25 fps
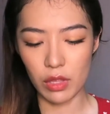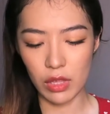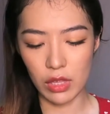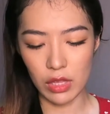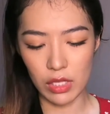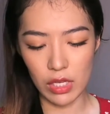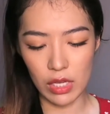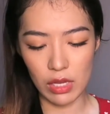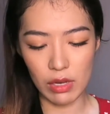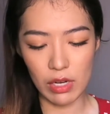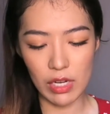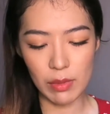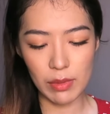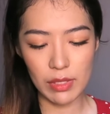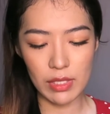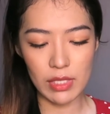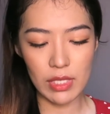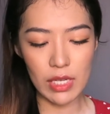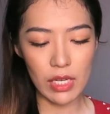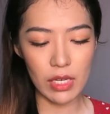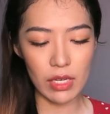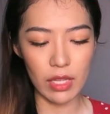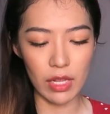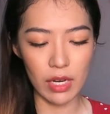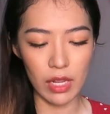The
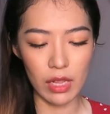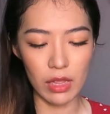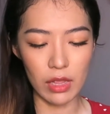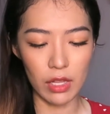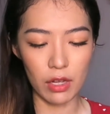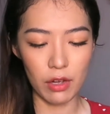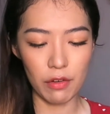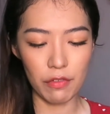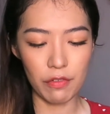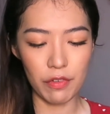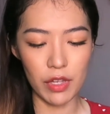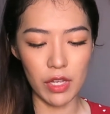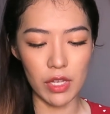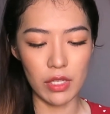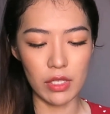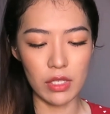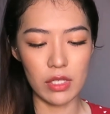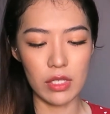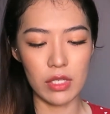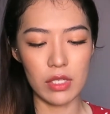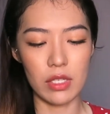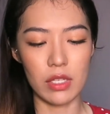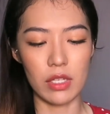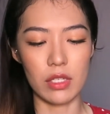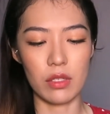lipstick that I love
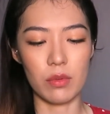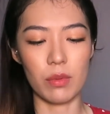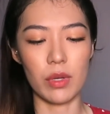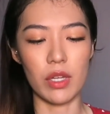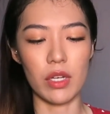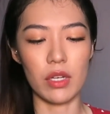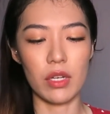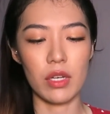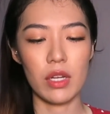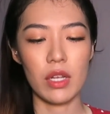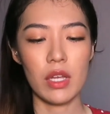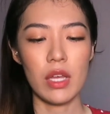is this one.